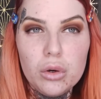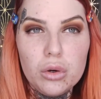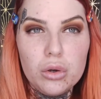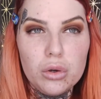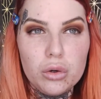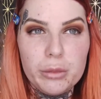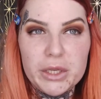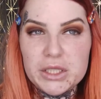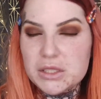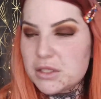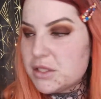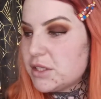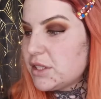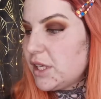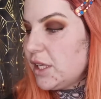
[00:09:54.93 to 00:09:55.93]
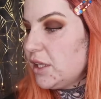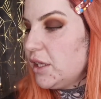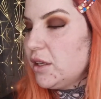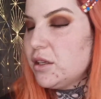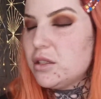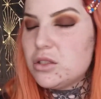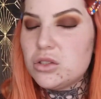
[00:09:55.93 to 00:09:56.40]
Oh, my skin
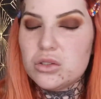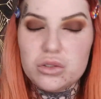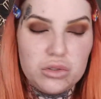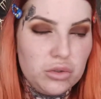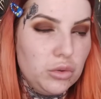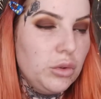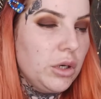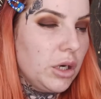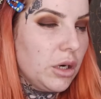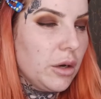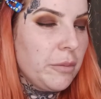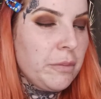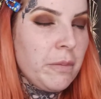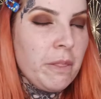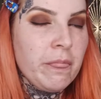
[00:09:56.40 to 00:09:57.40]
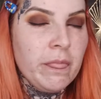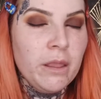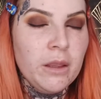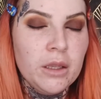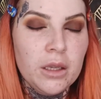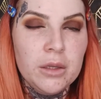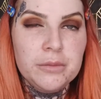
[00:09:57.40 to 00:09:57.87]
is sore.
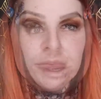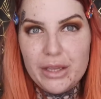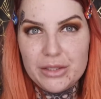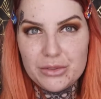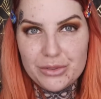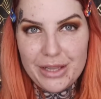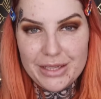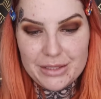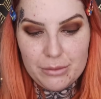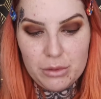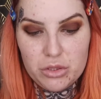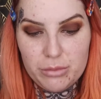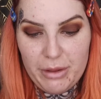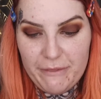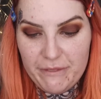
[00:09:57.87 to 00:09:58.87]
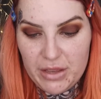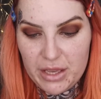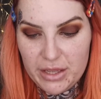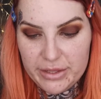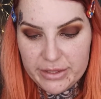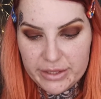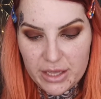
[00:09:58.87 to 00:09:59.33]
Okay, so next I'm going to do my
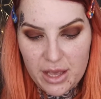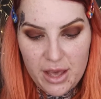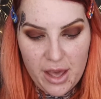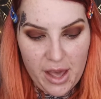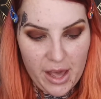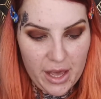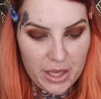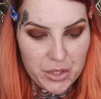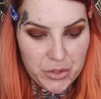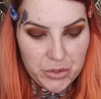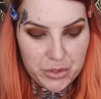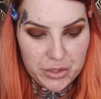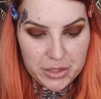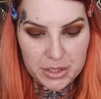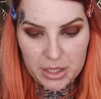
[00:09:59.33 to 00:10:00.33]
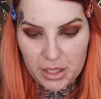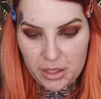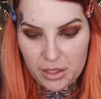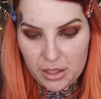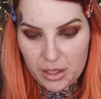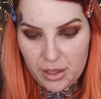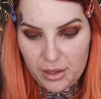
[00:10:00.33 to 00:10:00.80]
face. I use
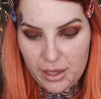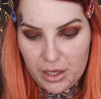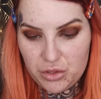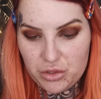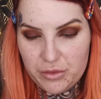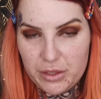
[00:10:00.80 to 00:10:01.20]
Hydra